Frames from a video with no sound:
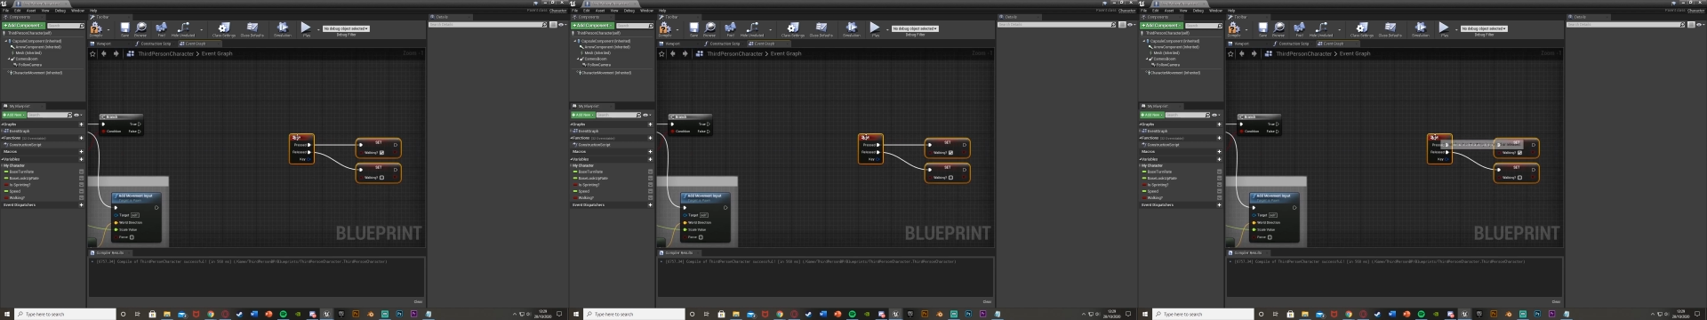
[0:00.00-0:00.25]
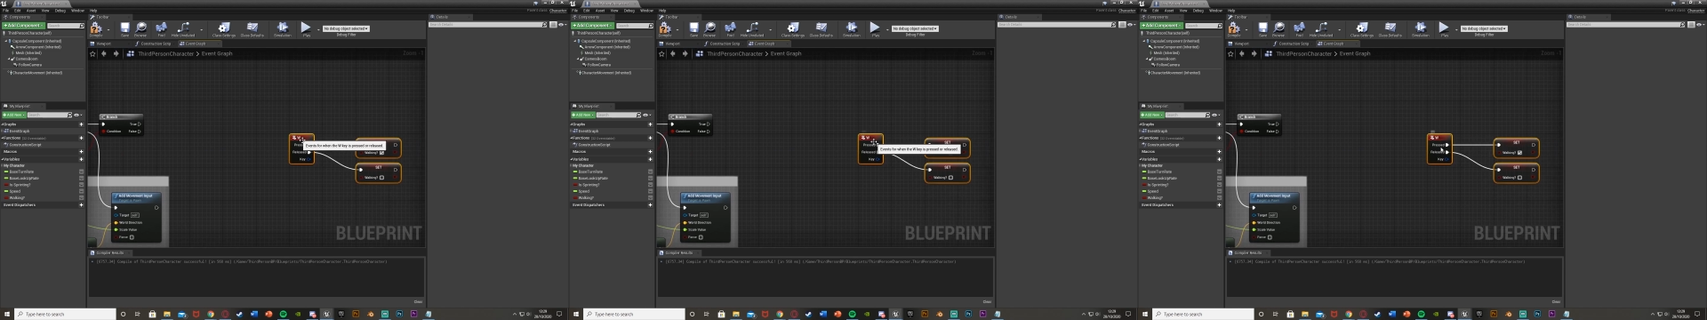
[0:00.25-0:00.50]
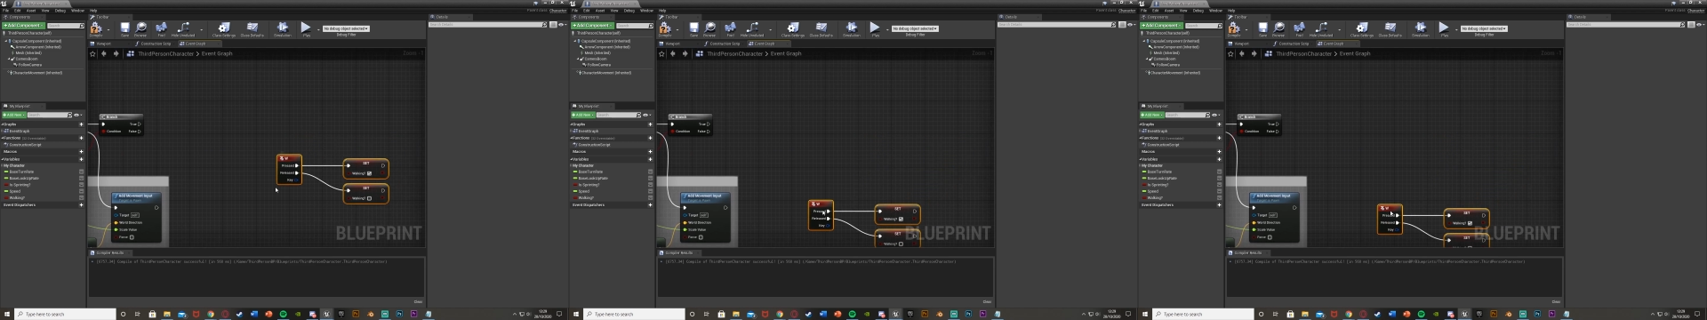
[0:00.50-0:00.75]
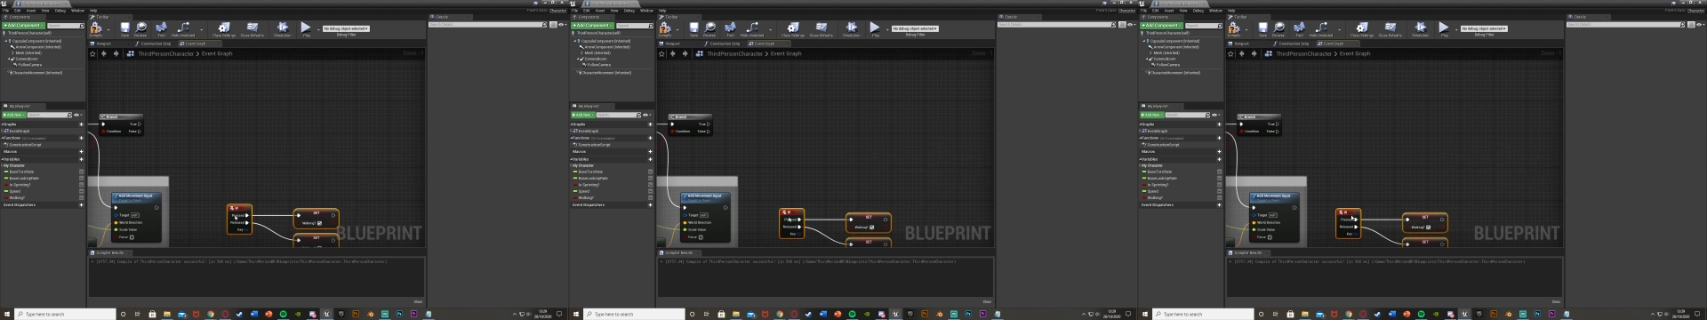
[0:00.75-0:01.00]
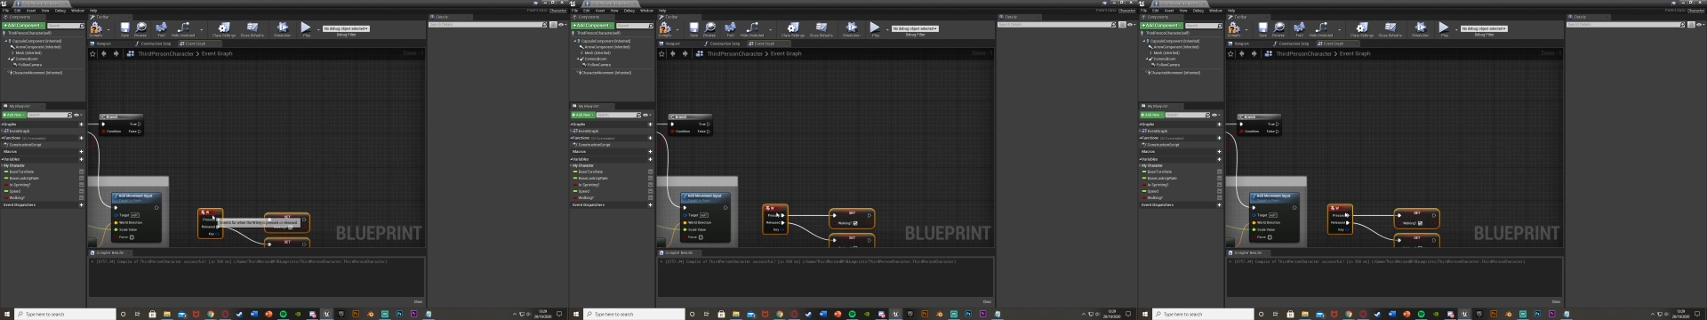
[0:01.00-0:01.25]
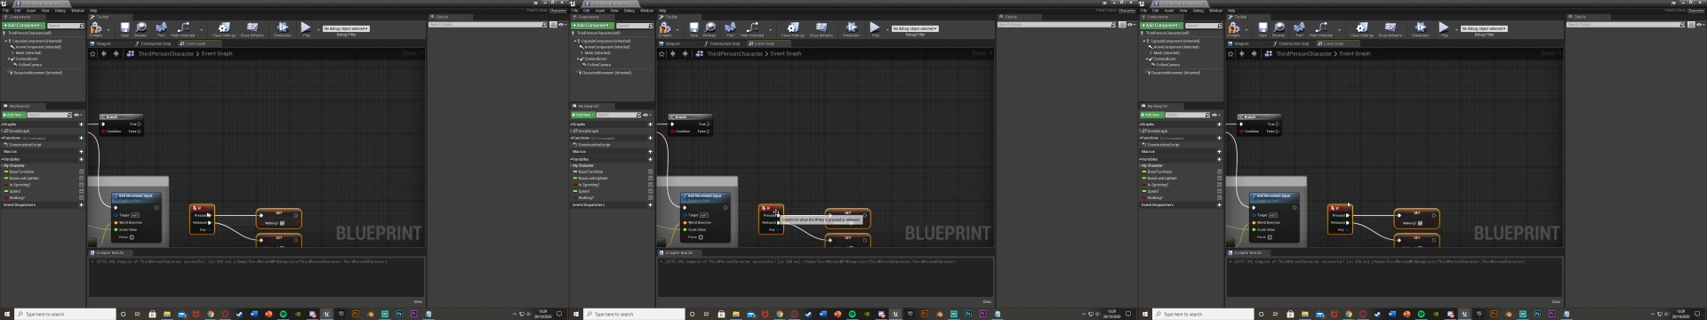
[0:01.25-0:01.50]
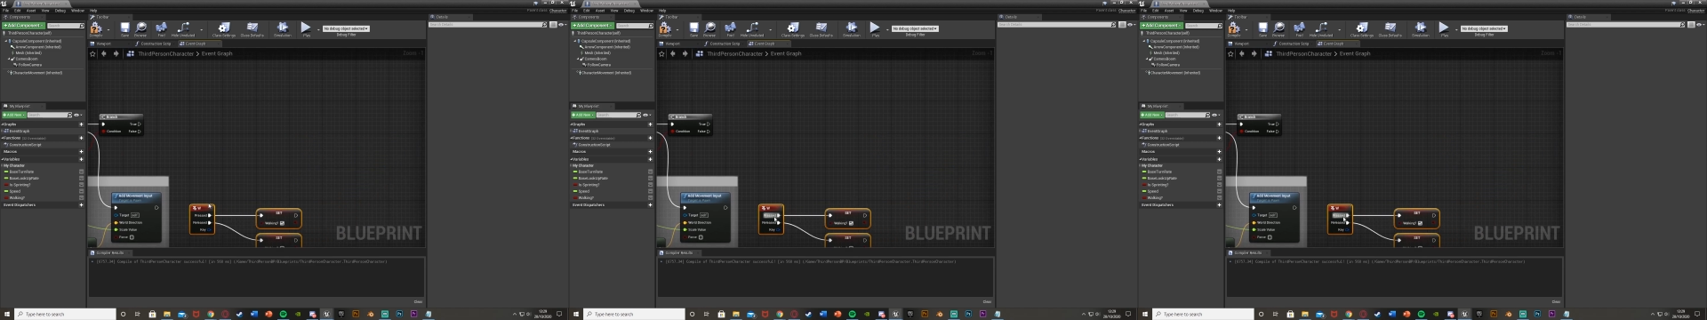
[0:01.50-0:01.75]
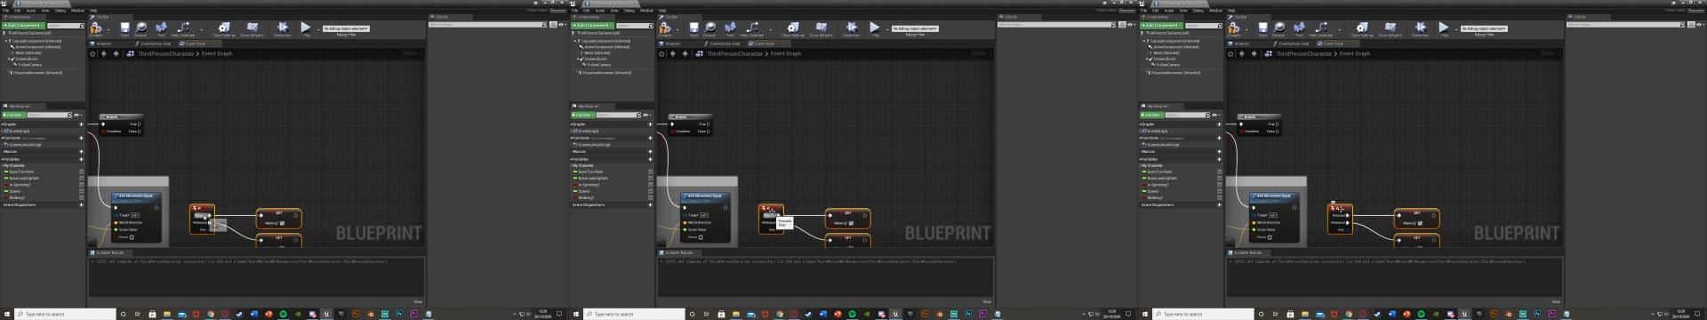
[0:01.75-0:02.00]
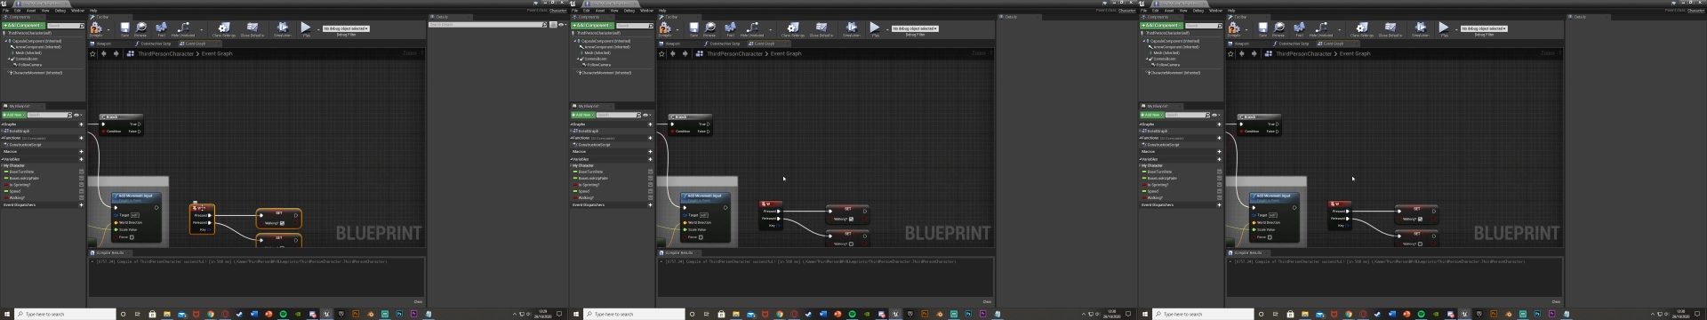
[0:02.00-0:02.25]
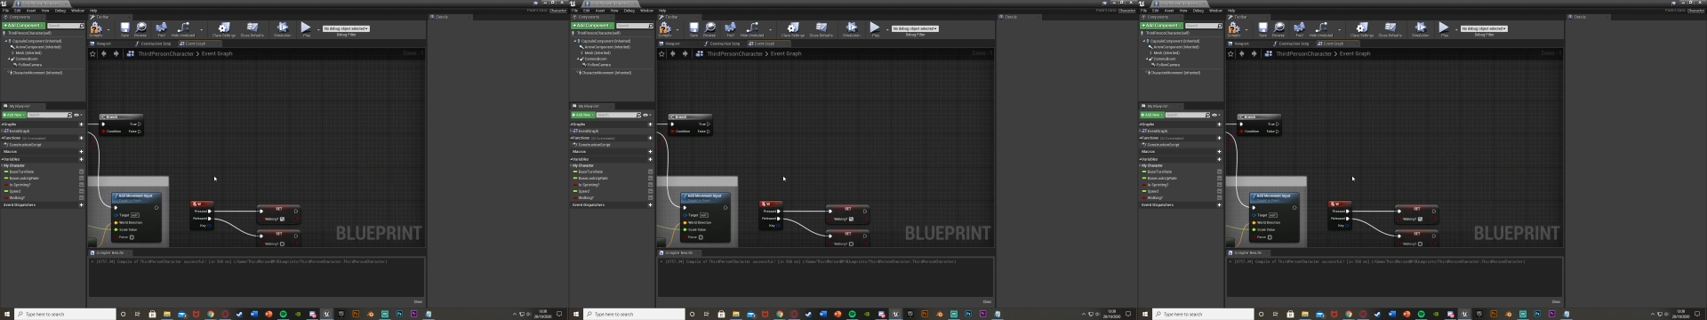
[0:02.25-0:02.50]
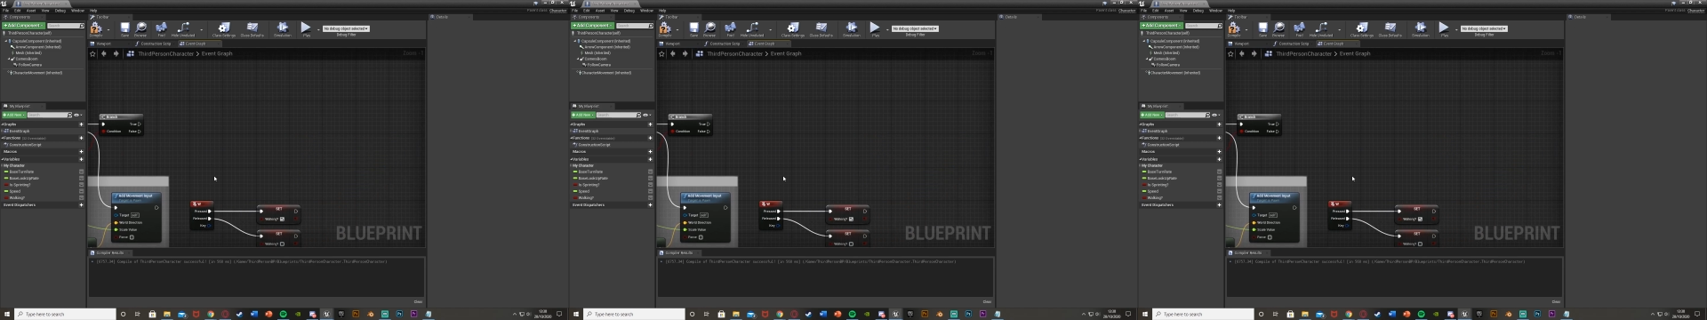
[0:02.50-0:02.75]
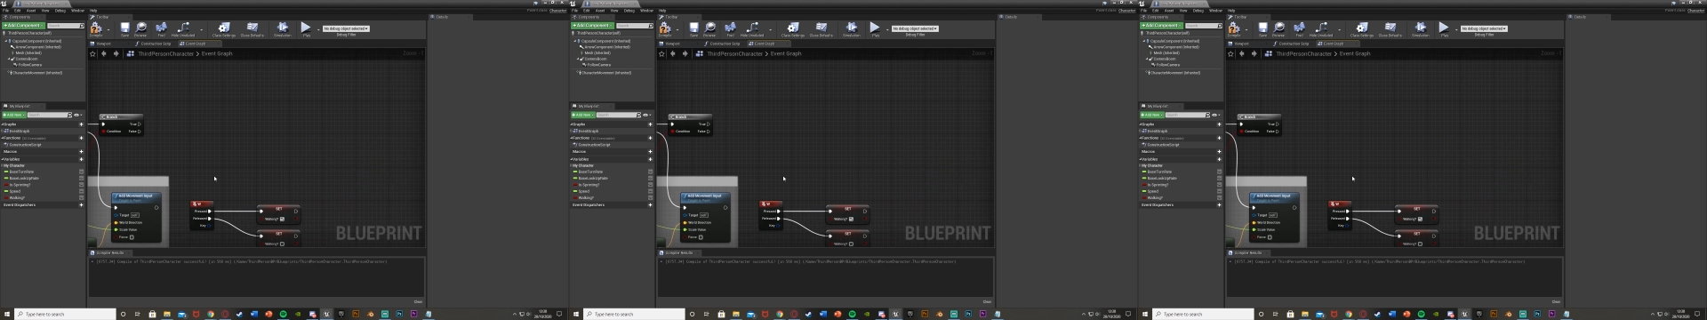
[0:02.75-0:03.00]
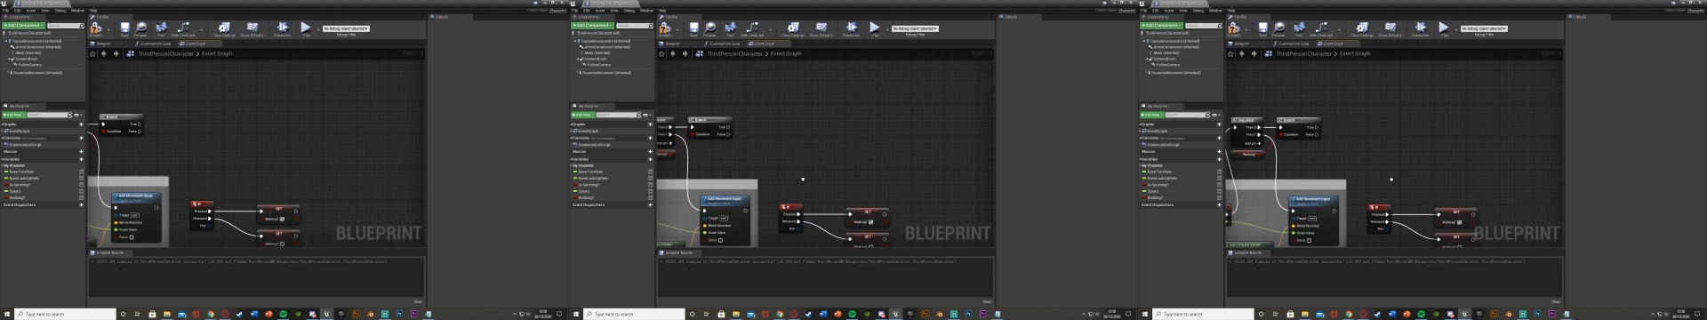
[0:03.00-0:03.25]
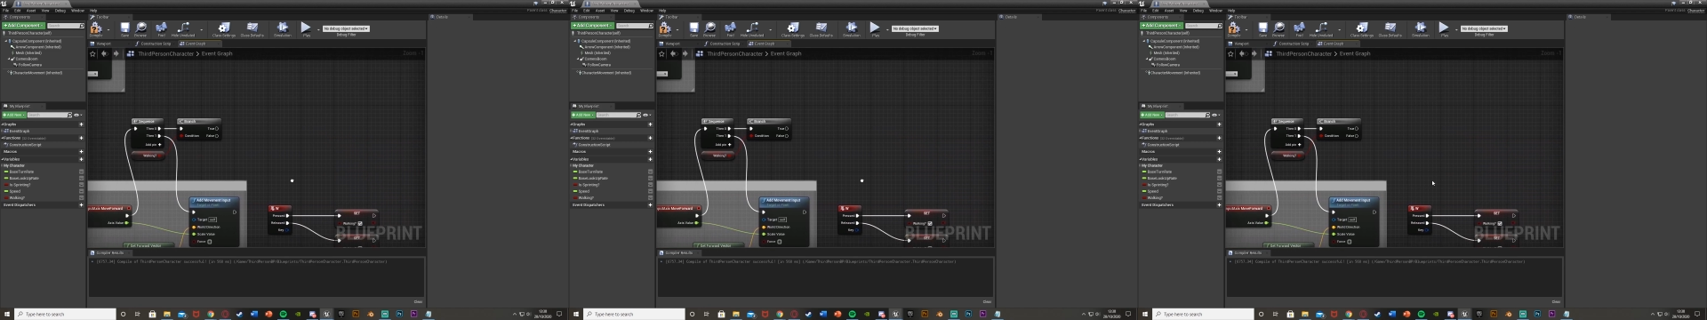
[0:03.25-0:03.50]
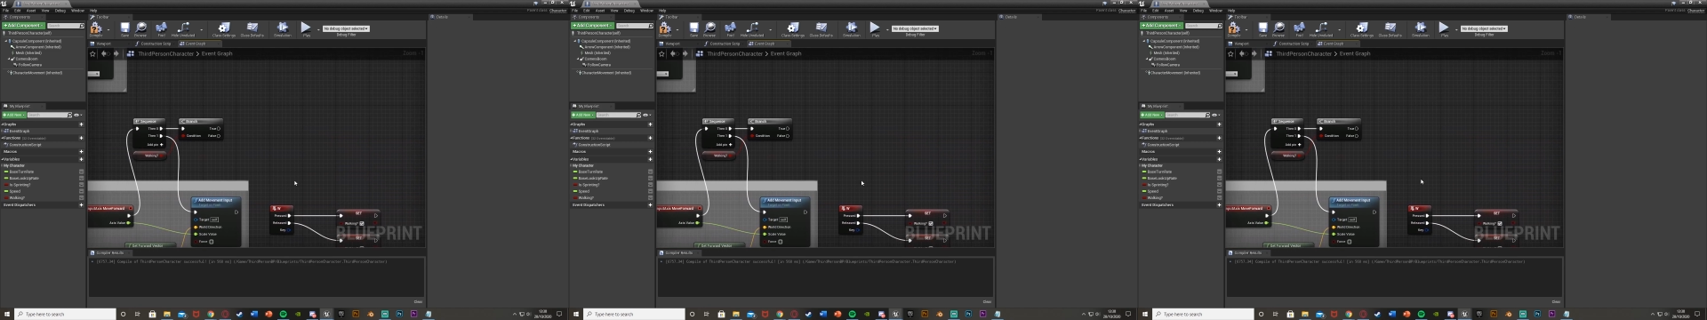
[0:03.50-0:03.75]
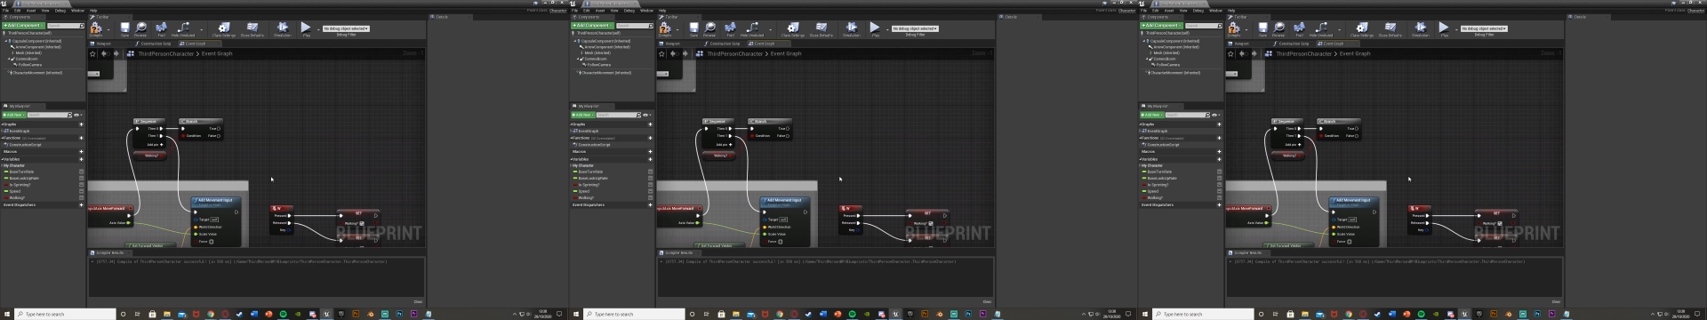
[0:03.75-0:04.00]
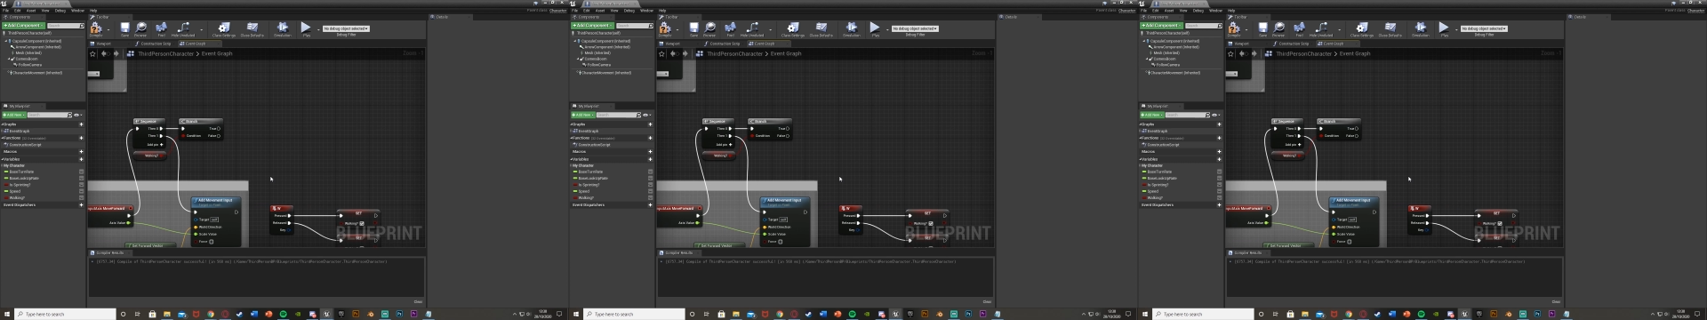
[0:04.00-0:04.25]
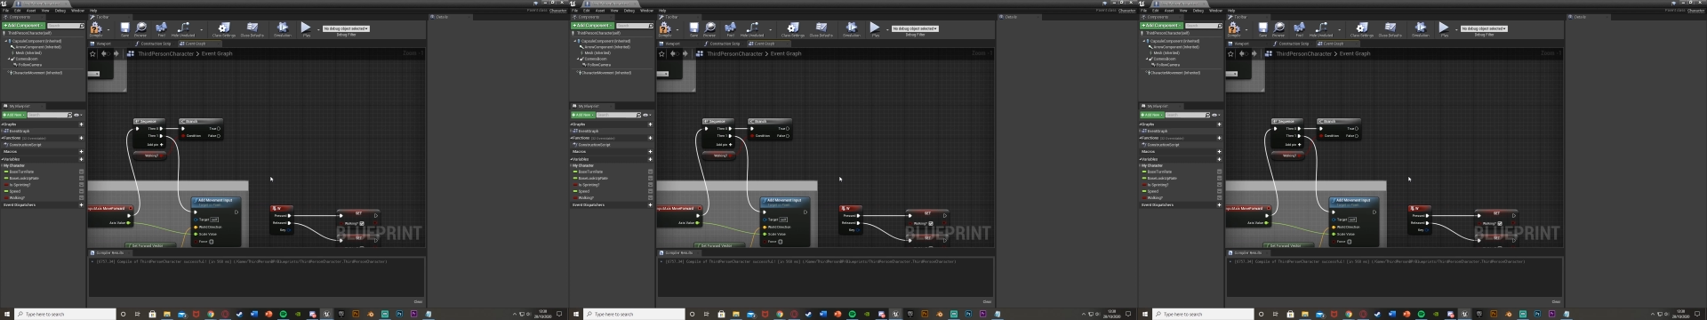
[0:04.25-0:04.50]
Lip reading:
No face is visible, so there are no lips to read.